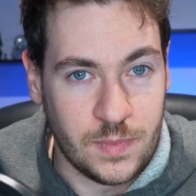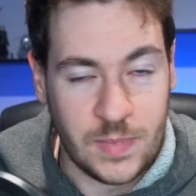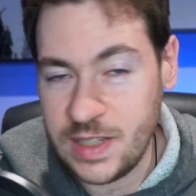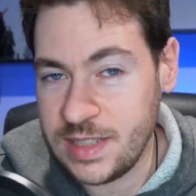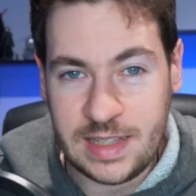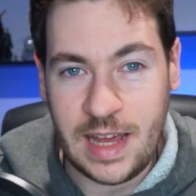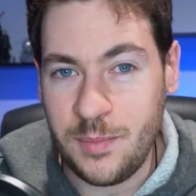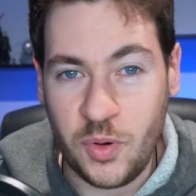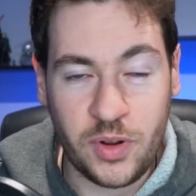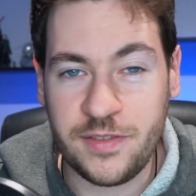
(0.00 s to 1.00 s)
this is
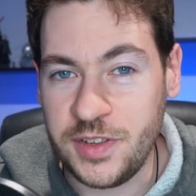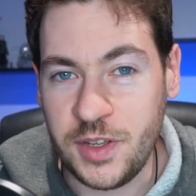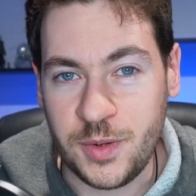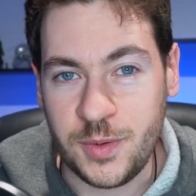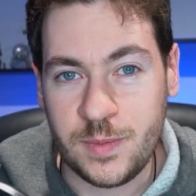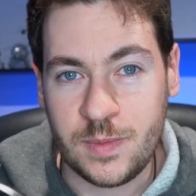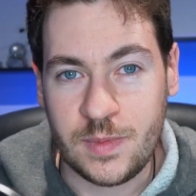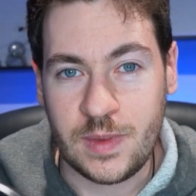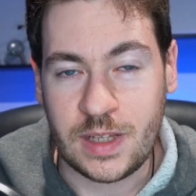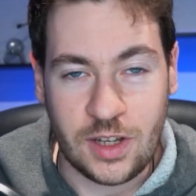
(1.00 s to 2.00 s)
that point of view
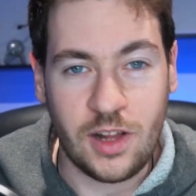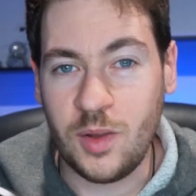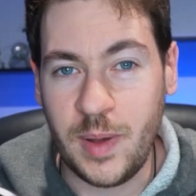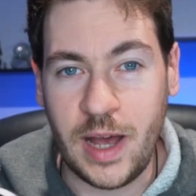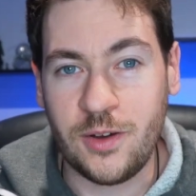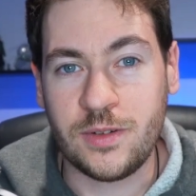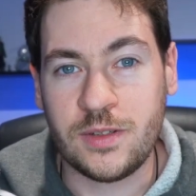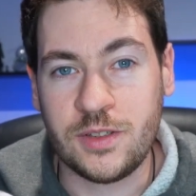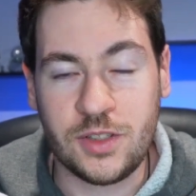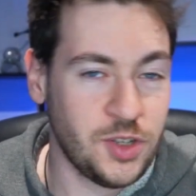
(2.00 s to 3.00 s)
that's all about
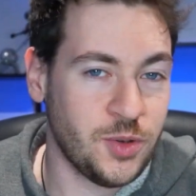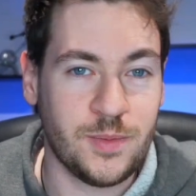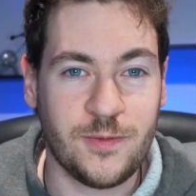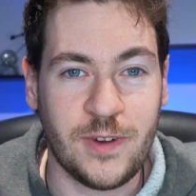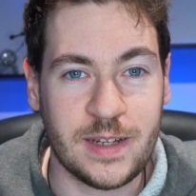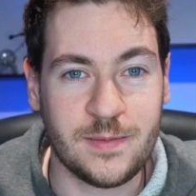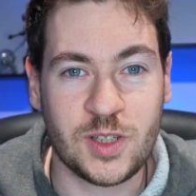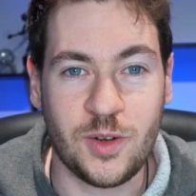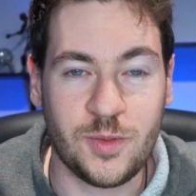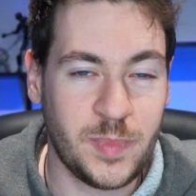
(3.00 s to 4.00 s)
you, right?
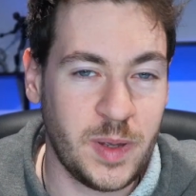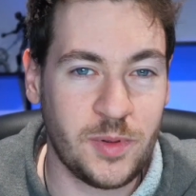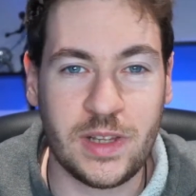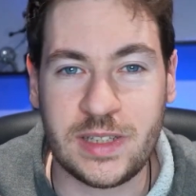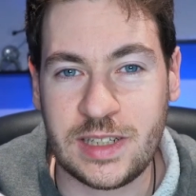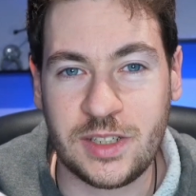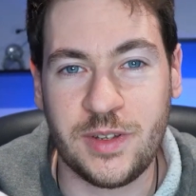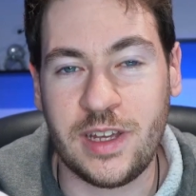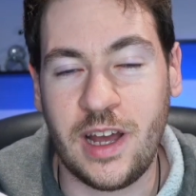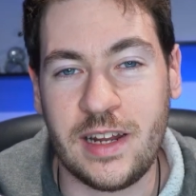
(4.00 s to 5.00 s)
So people listening to
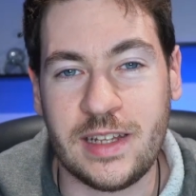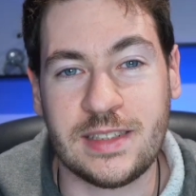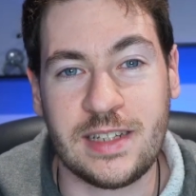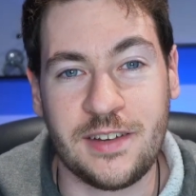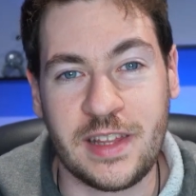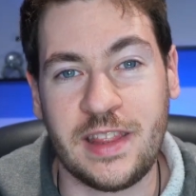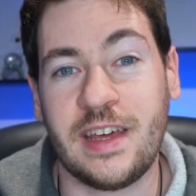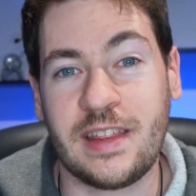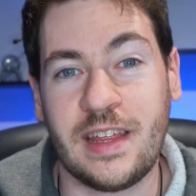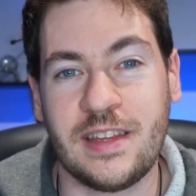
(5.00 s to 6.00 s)
it in the audience and stuff can
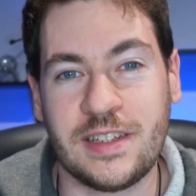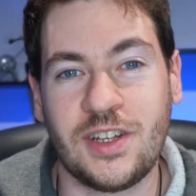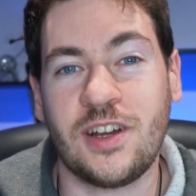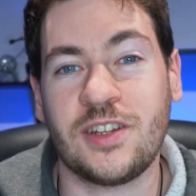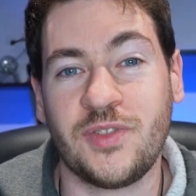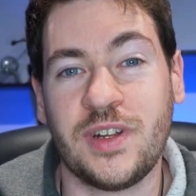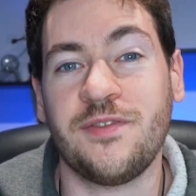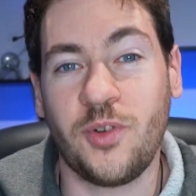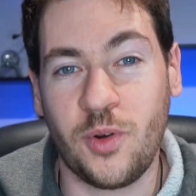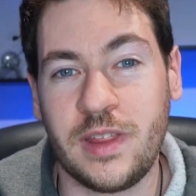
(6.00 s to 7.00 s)
think that this song is written
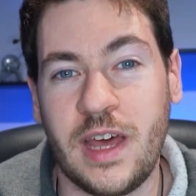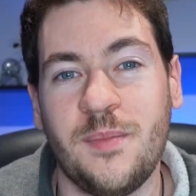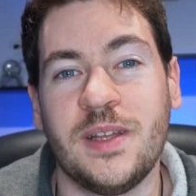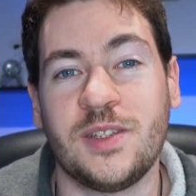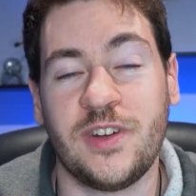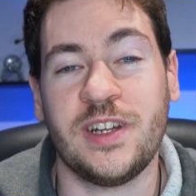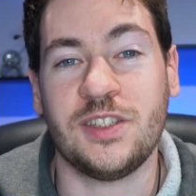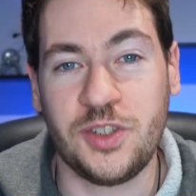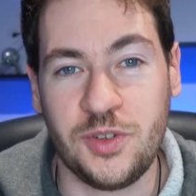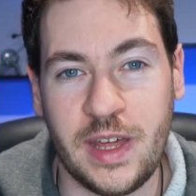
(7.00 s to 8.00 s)
for them, it's
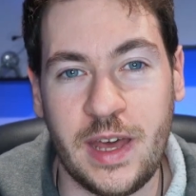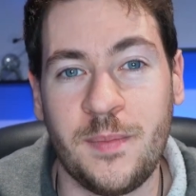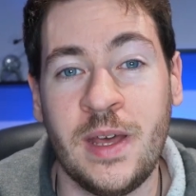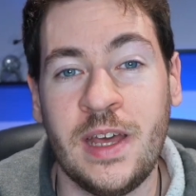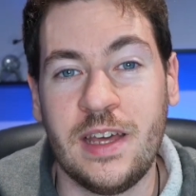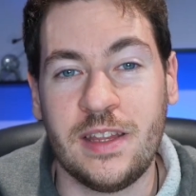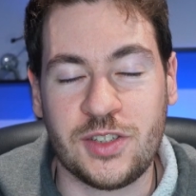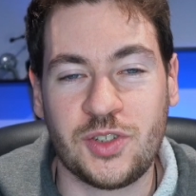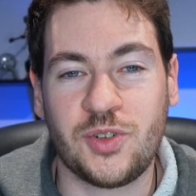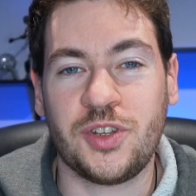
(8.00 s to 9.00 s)
written to them.
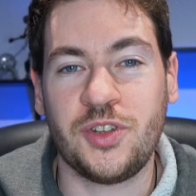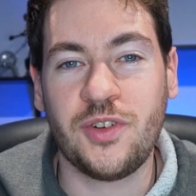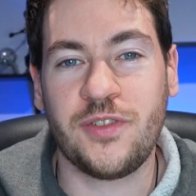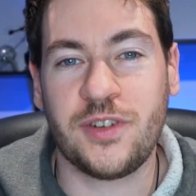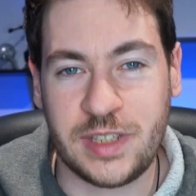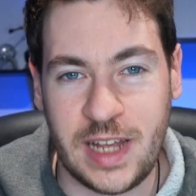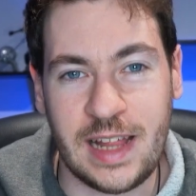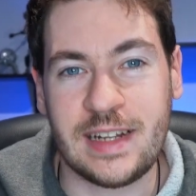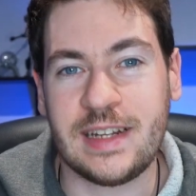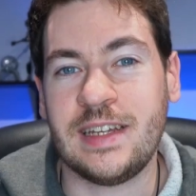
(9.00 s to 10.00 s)
There's a sort of
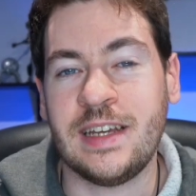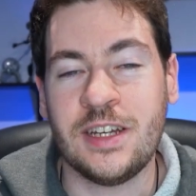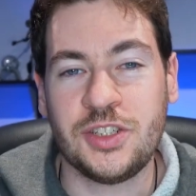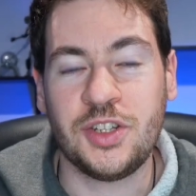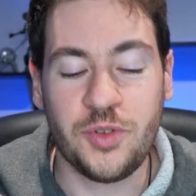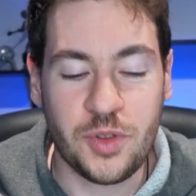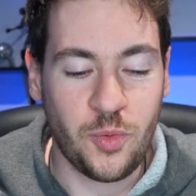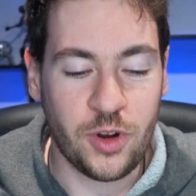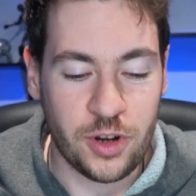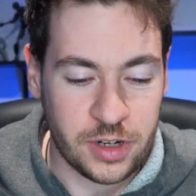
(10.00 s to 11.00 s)
universality to the
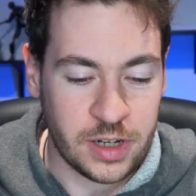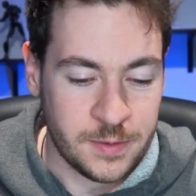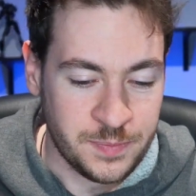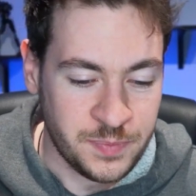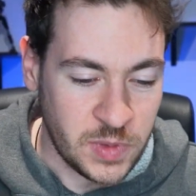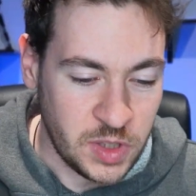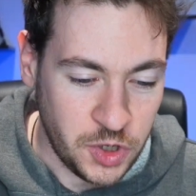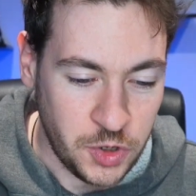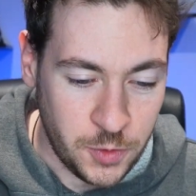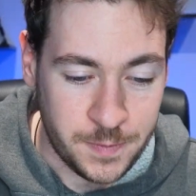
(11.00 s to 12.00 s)
word
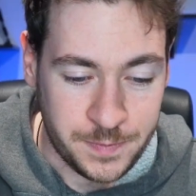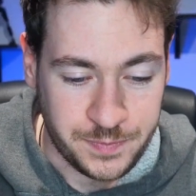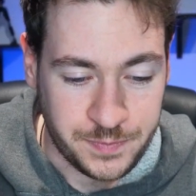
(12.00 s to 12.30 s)
you.